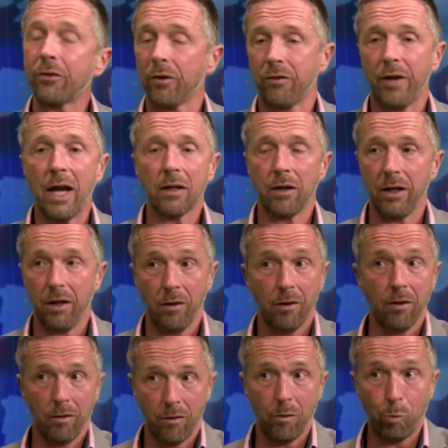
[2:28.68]
exactly
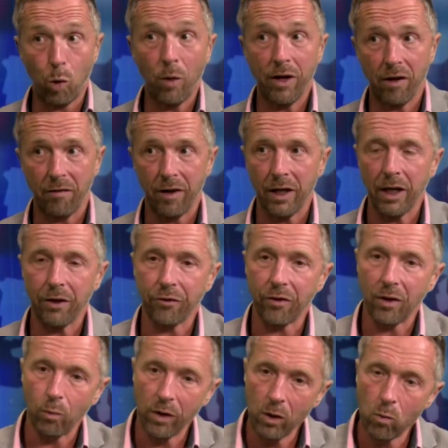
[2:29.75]
the point of it is
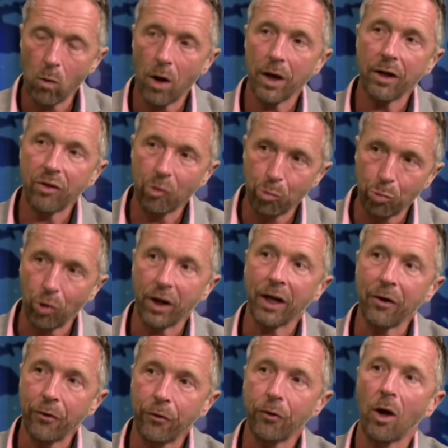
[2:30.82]
that we wanted to
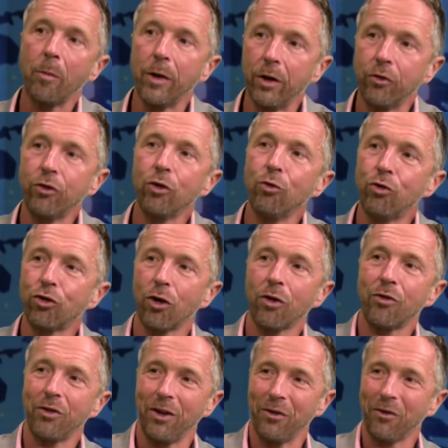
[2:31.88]
bring Summit to
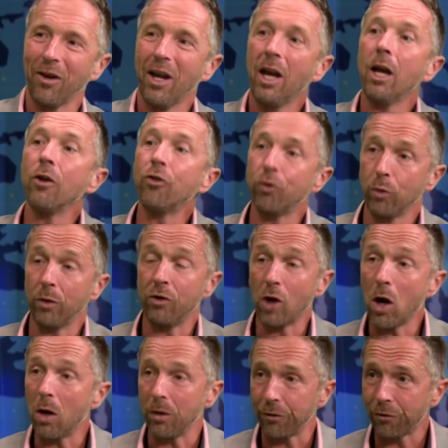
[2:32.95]
churches, to
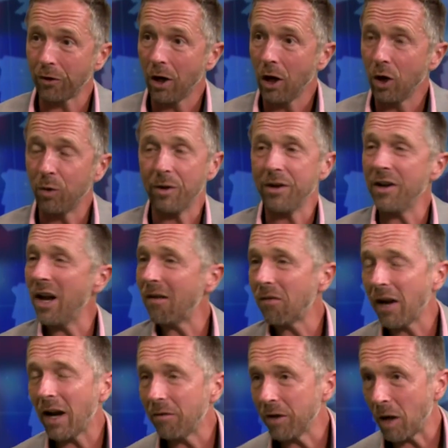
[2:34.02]
adults who would never
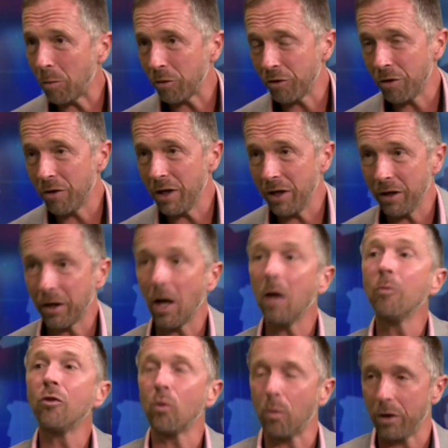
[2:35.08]
have the opportunity to
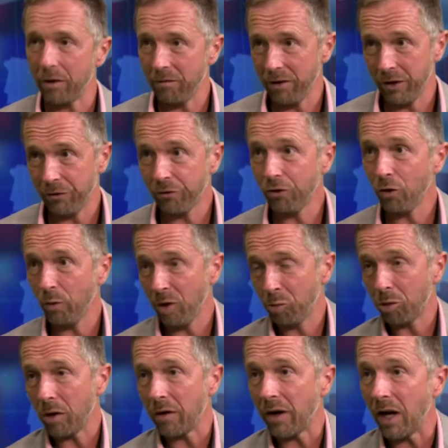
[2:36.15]
come to one of these two-week
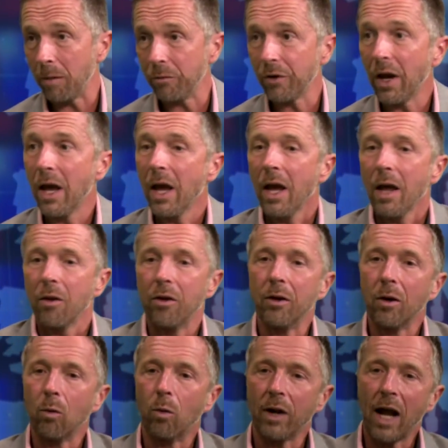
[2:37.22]
programs.
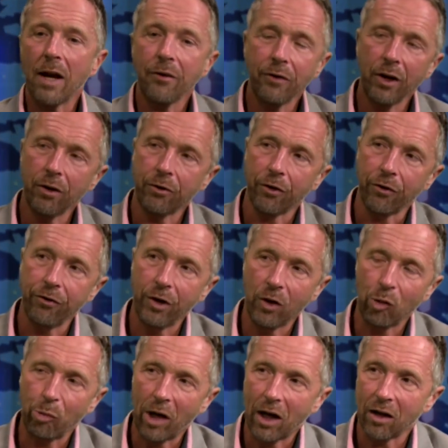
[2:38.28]
The, when I say there's a
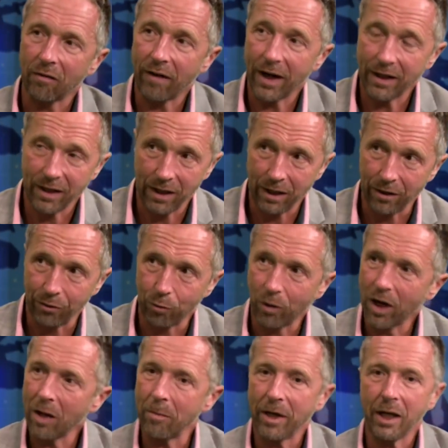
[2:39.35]
secret battle of ideas,
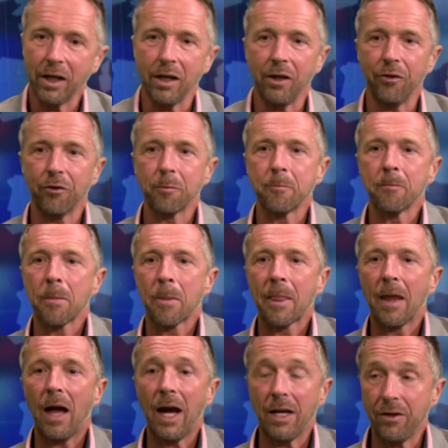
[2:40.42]
what I mean is
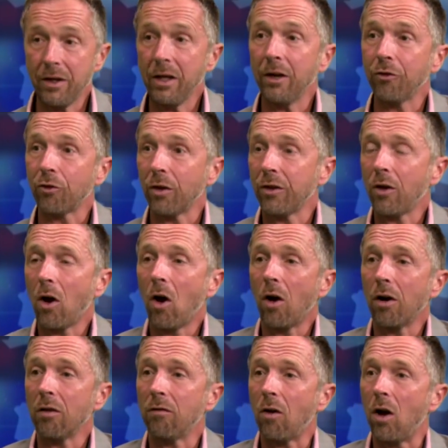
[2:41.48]
ideas are at the
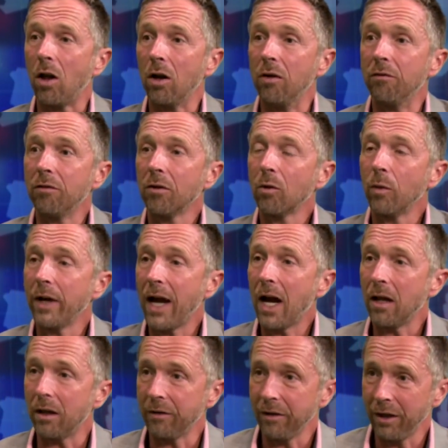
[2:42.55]
heart of all of
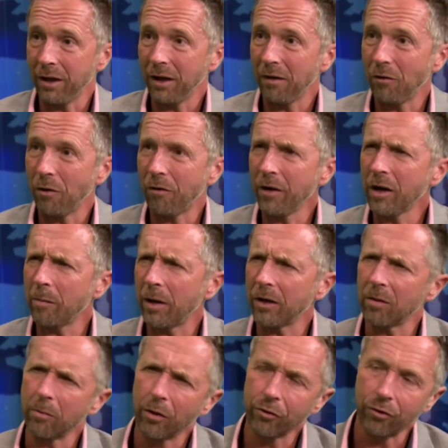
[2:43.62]
reality. If you think about
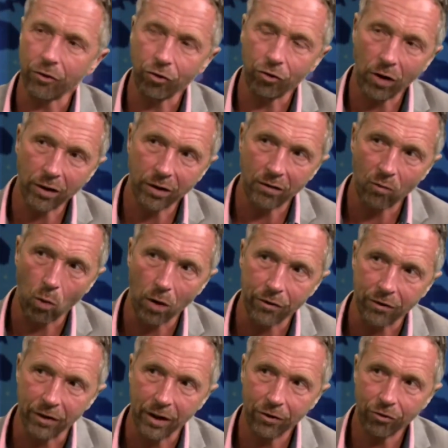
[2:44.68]
the most destructive
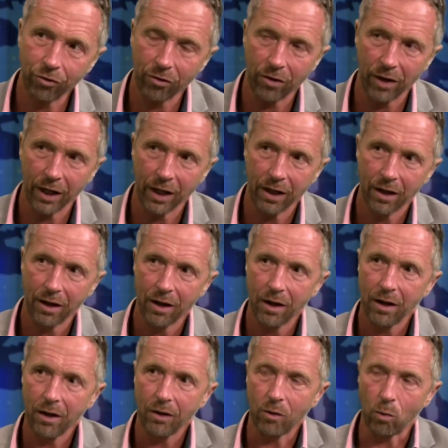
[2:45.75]
wars in history,
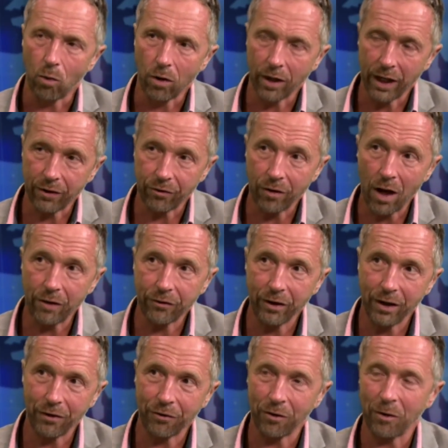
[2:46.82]
the war against
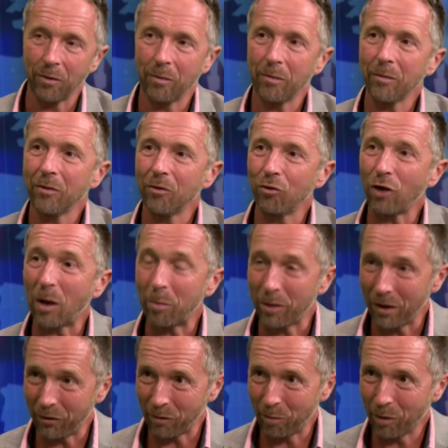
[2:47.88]
Nazism,
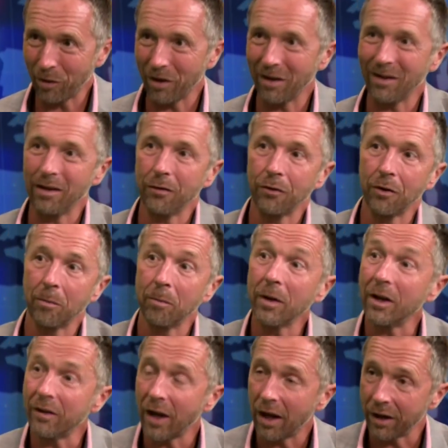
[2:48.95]
Japanese imperialism,
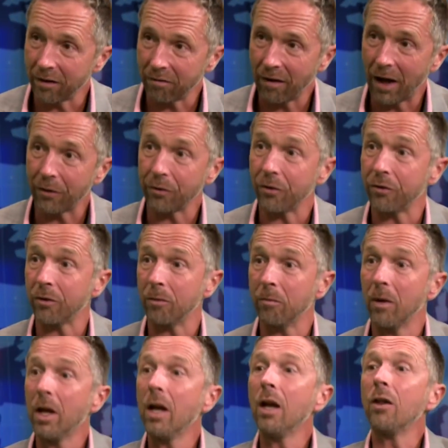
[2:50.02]
Italian
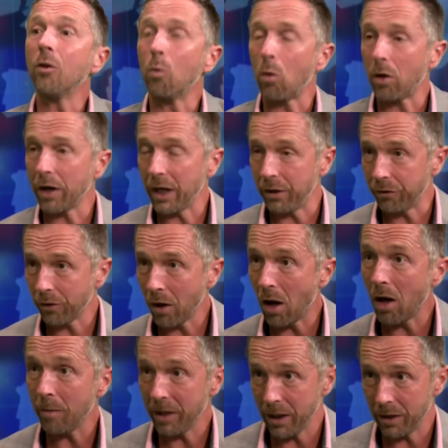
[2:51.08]
fascism, the war against
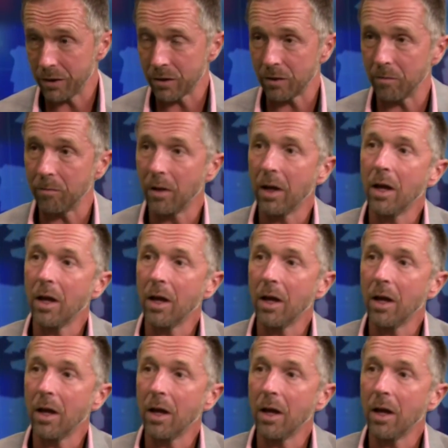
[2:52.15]
communism,